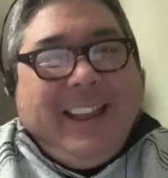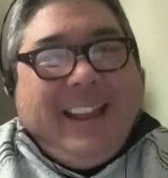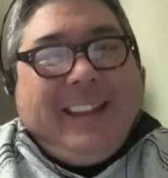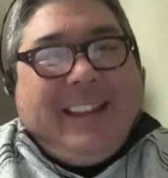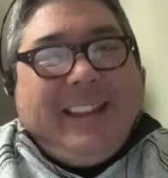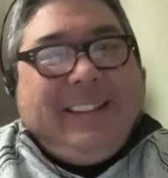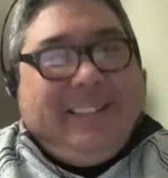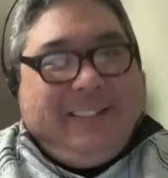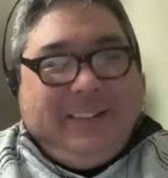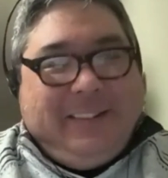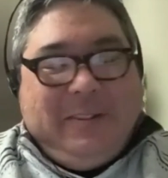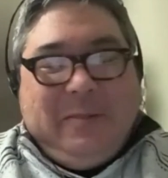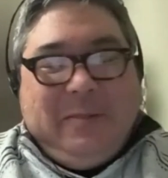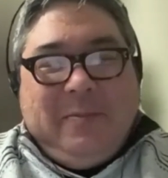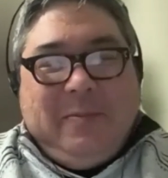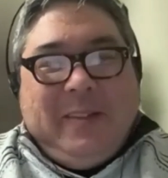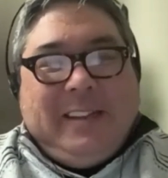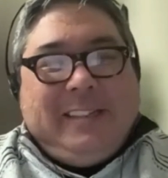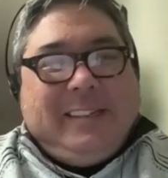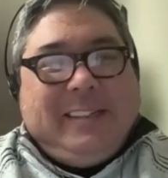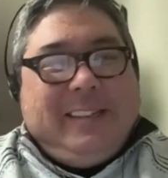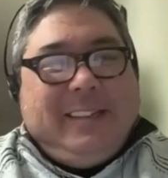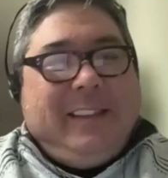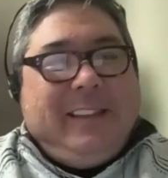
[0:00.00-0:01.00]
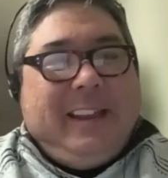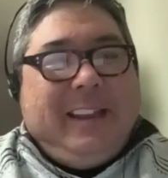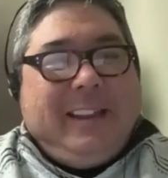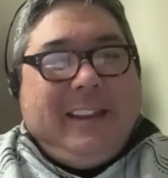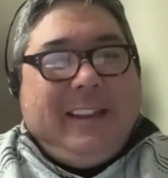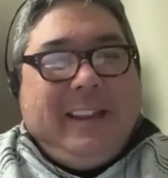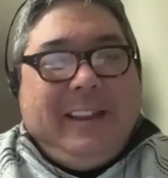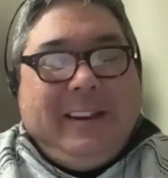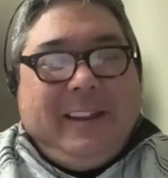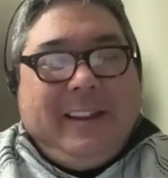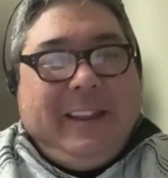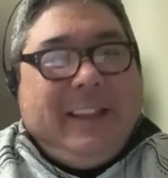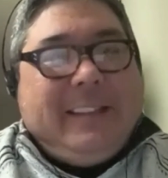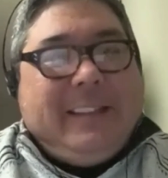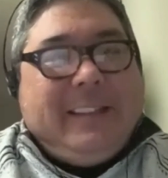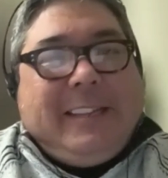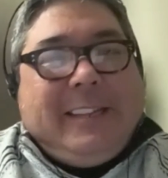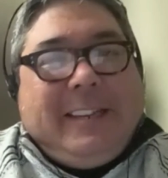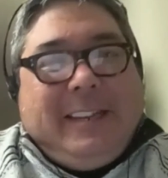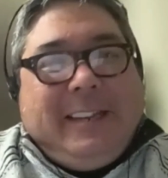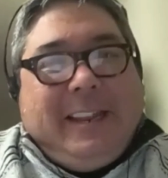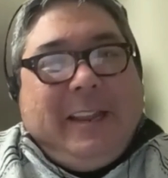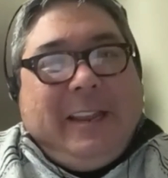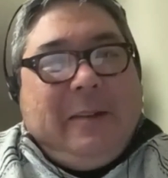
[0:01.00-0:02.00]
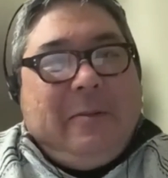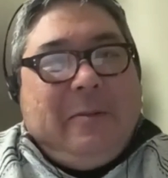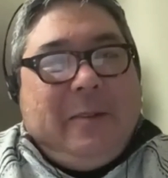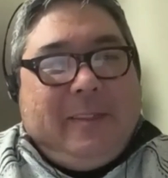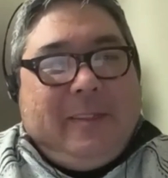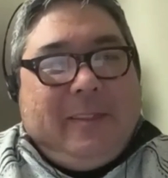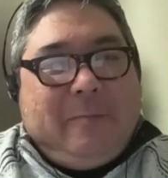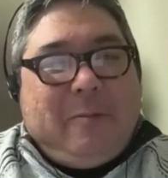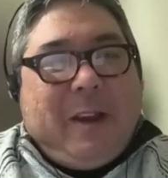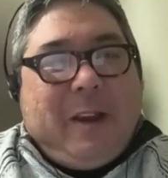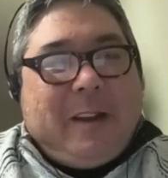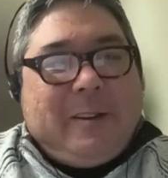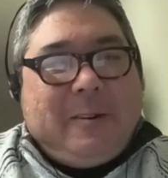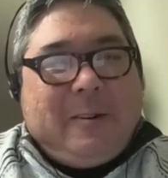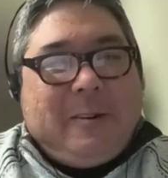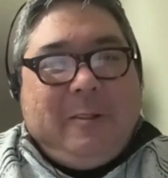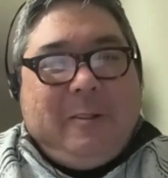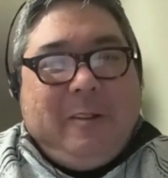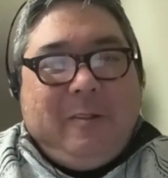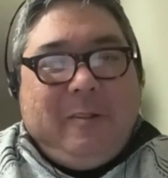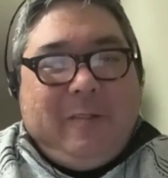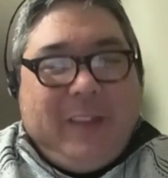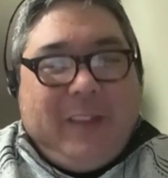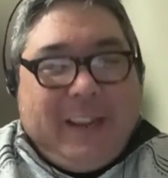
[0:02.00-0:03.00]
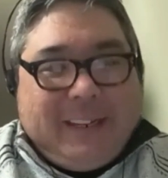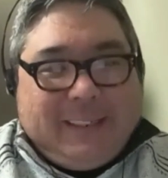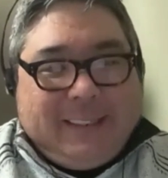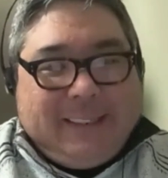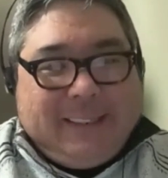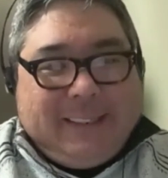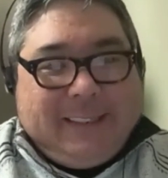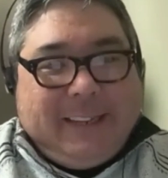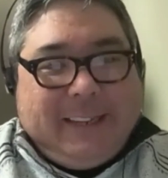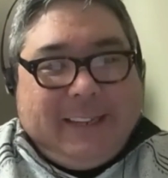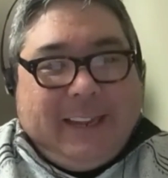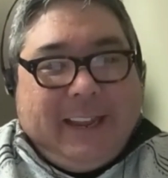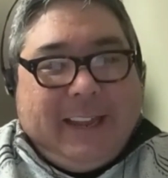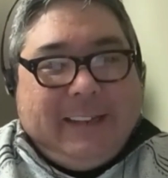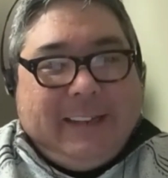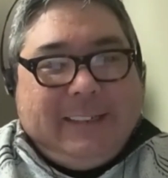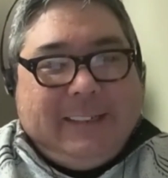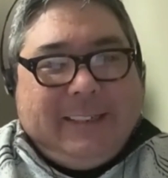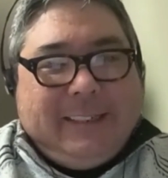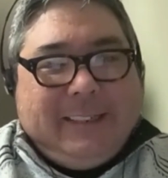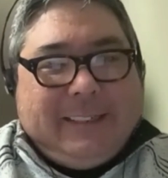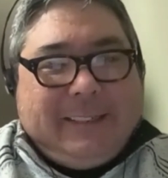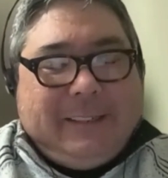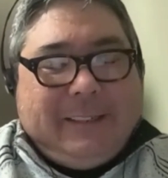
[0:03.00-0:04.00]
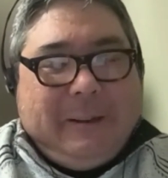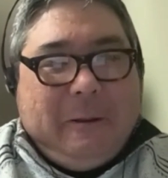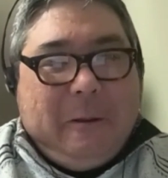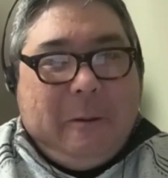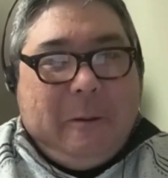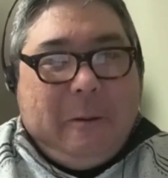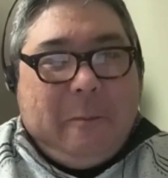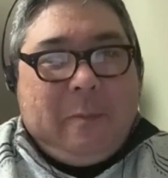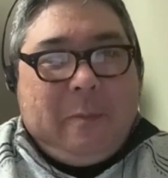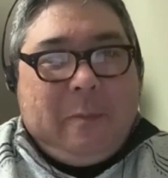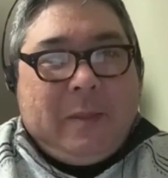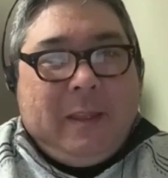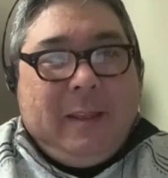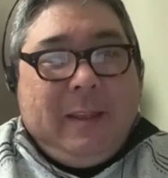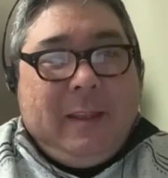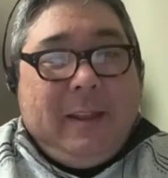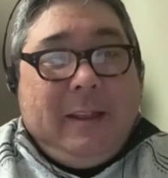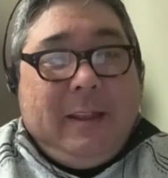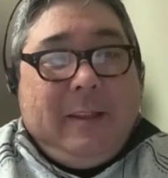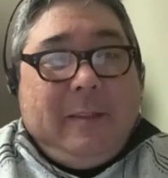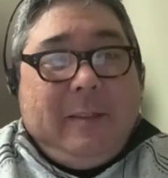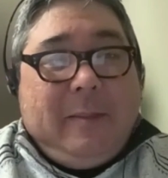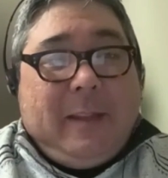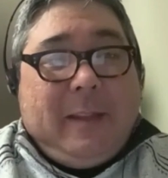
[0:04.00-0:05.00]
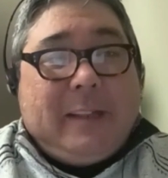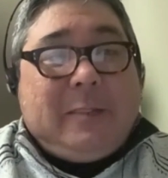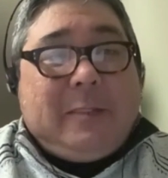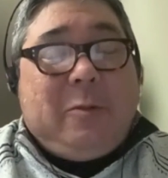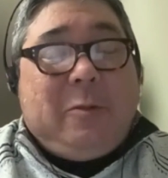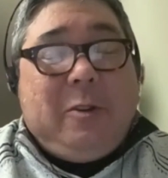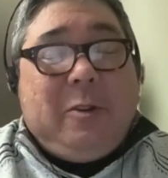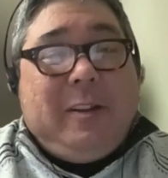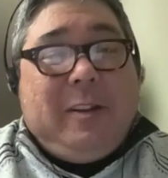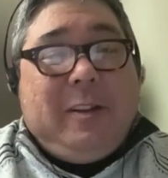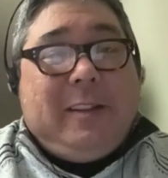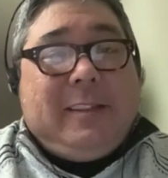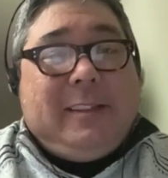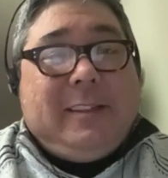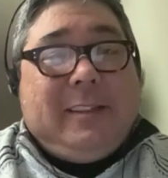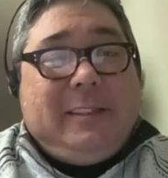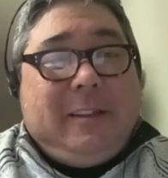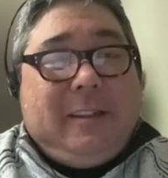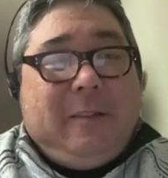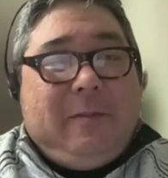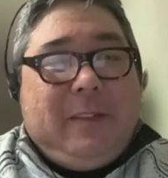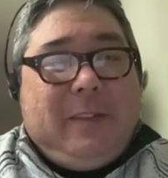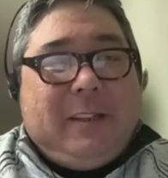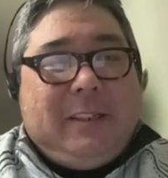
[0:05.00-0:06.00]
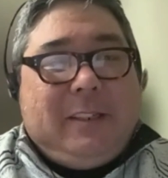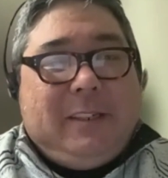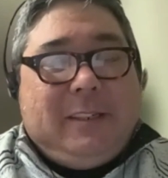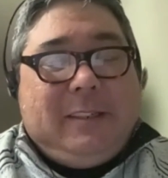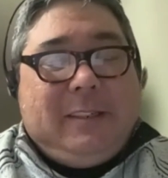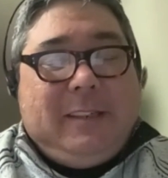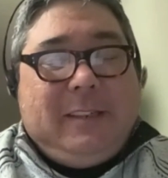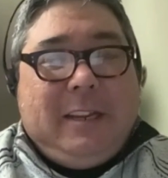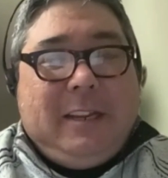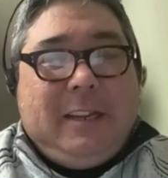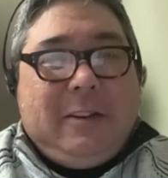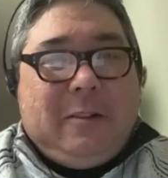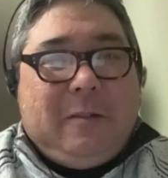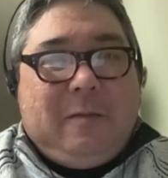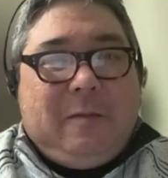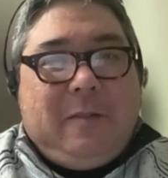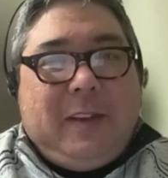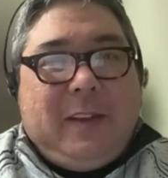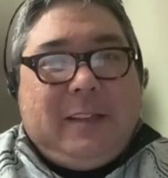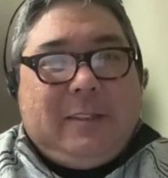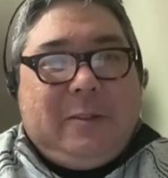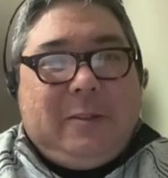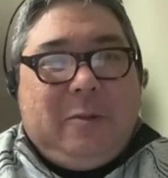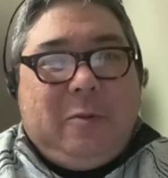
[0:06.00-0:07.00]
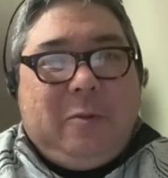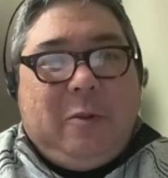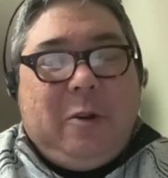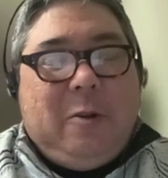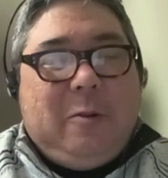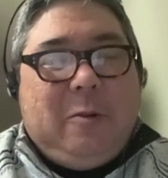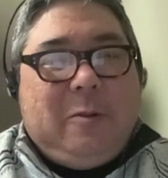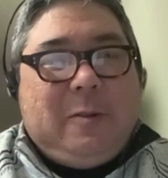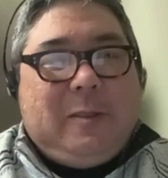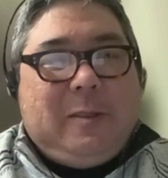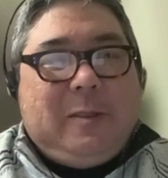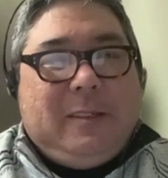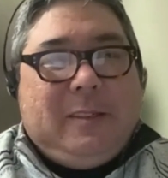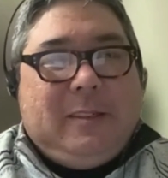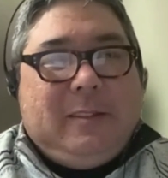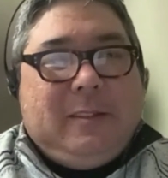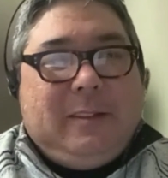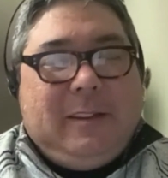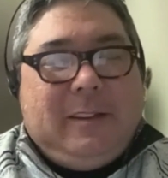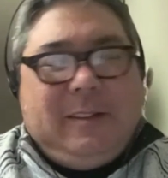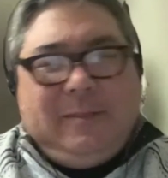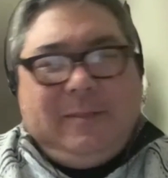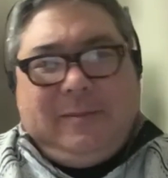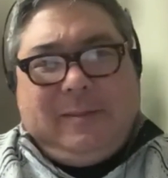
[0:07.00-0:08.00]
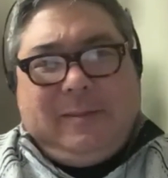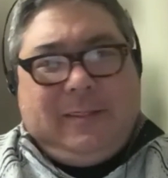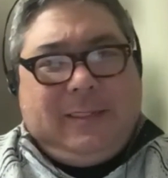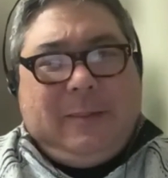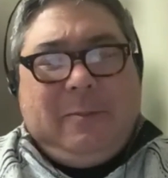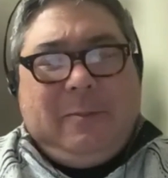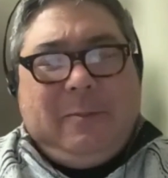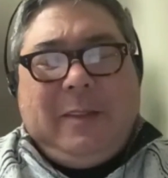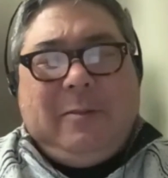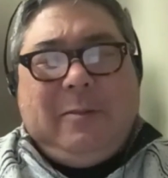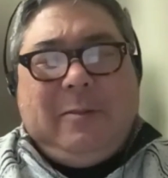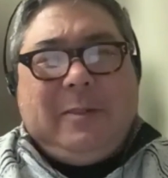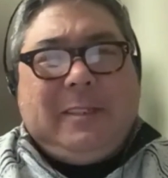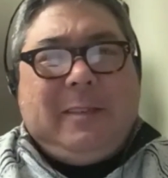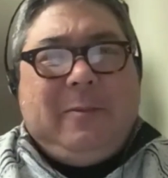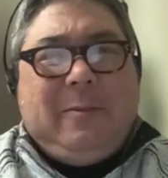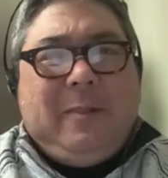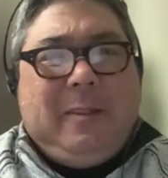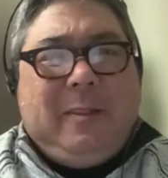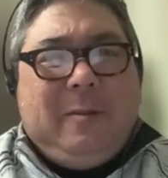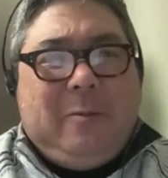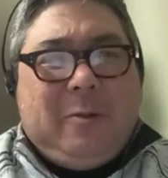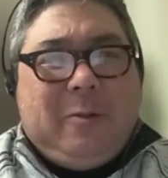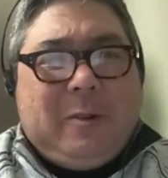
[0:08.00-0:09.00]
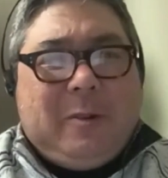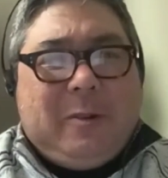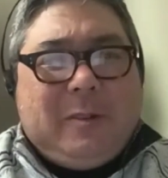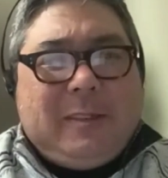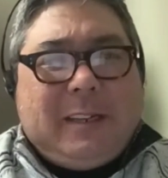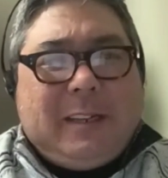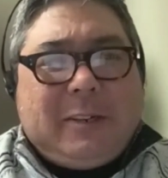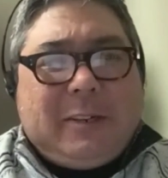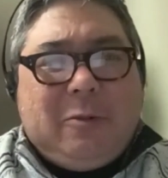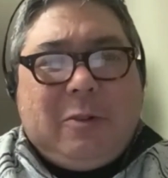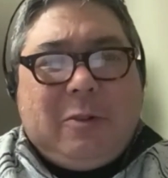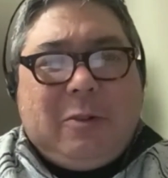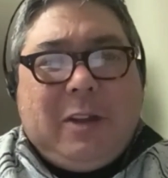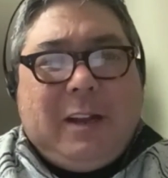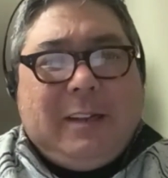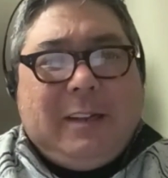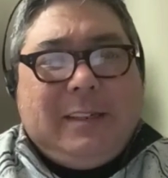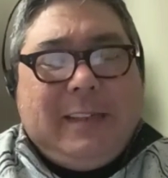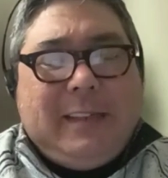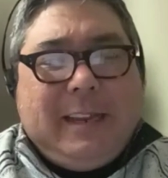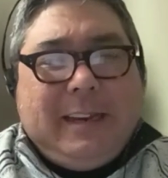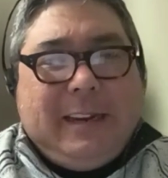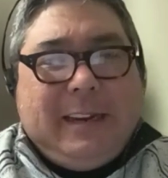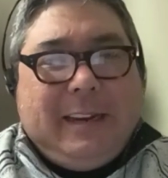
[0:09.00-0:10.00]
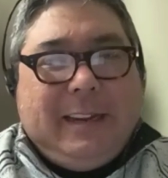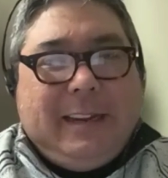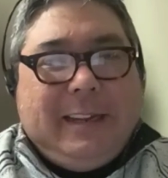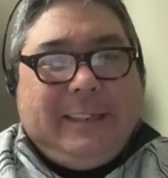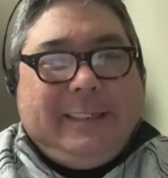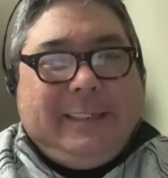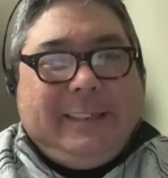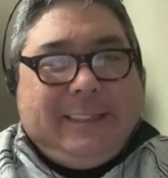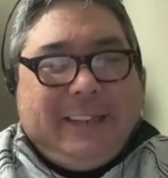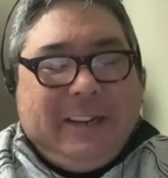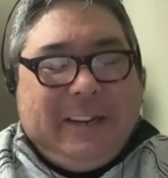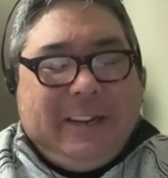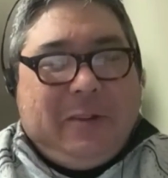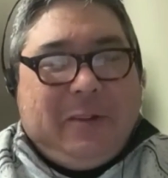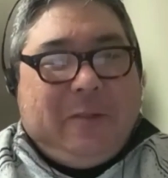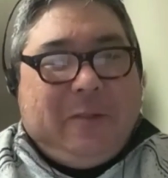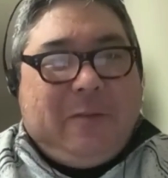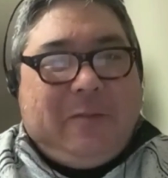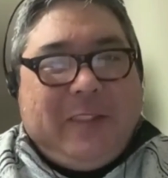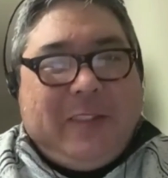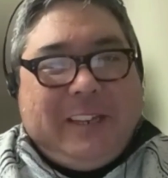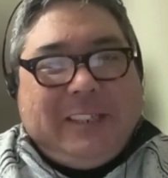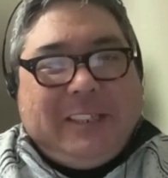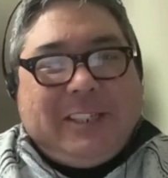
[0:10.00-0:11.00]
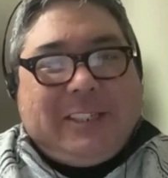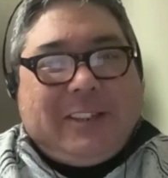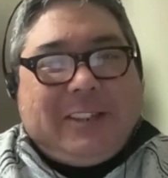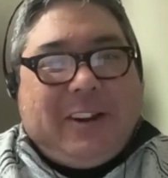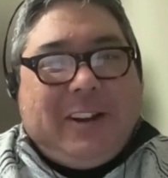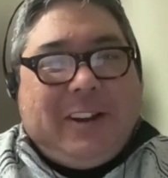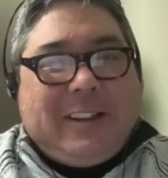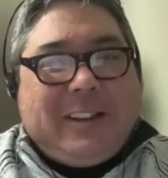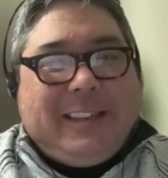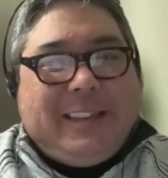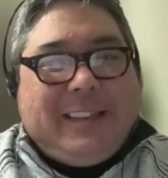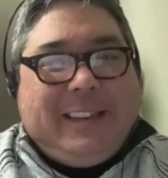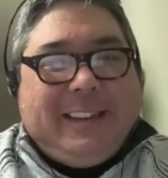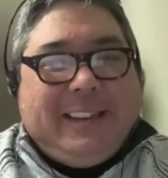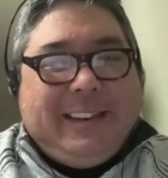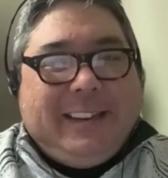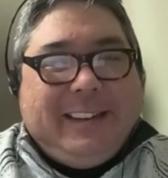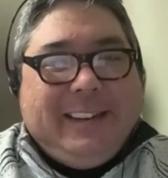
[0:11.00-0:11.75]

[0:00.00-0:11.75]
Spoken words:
And you had mentioned like it's gonna end with practical effects and just that's where you get the stuff that's just in your face gross. And same thing with some of the more sexual content, and it's just in your face shocking.